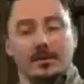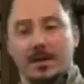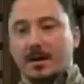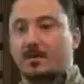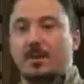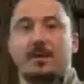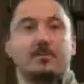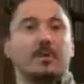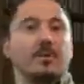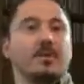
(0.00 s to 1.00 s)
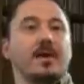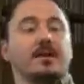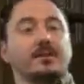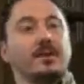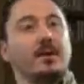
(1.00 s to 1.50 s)
Correct. We can bill
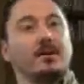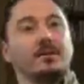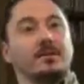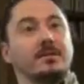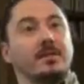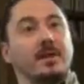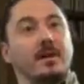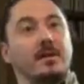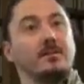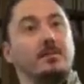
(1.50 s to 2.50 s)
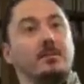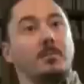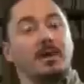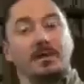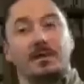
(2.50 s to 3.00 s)
$1,000,
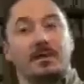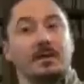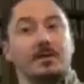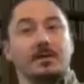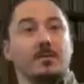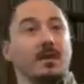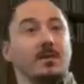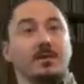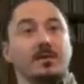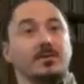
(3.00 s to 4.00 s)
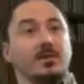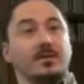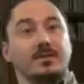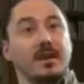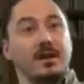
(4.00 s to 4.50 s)
but depending on the
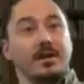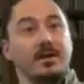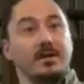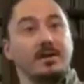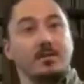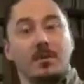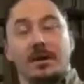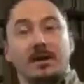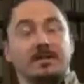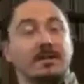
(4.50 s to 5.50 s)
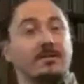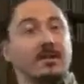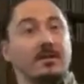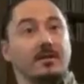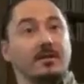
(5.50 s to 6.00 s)
insurance carrier, you might get
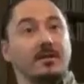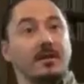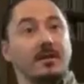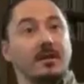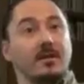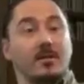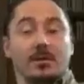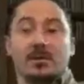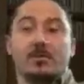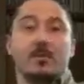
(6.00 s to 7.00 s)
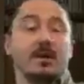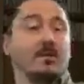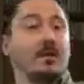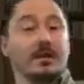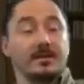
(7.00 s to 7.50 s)
$700, or you might
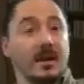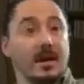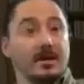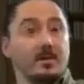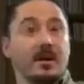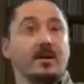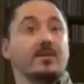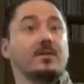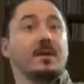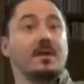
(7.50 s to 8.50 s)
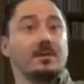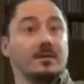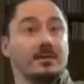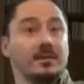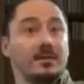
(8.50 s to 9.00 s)
not get that. You might get
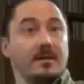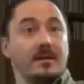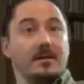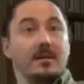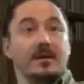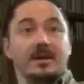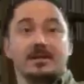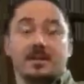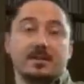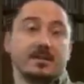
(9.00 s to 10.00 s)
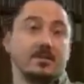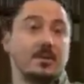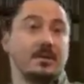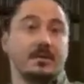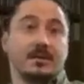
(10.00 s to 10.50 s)
$300, and they say this is
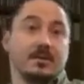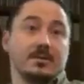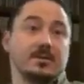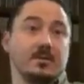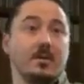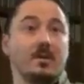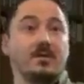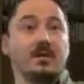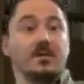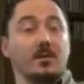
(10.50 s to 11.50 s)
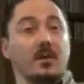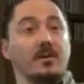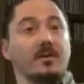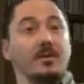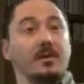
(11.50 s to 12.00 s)
what we think you're
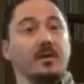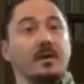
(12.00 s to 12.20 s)
worth.